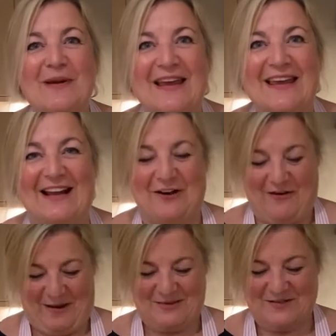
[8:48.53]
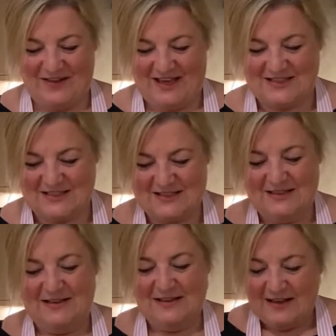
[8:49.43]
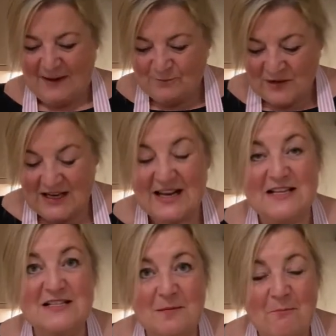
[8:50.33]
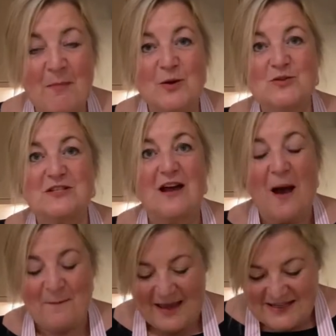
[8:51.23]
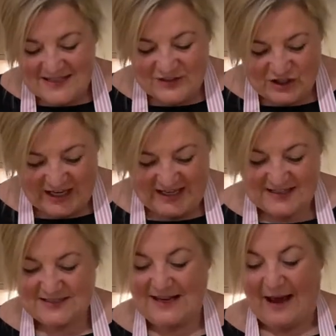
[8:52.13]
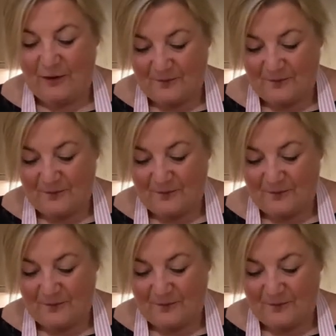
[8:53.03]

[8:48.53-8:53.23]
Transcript: kilograms of this. It is the most amazing cheese. Now,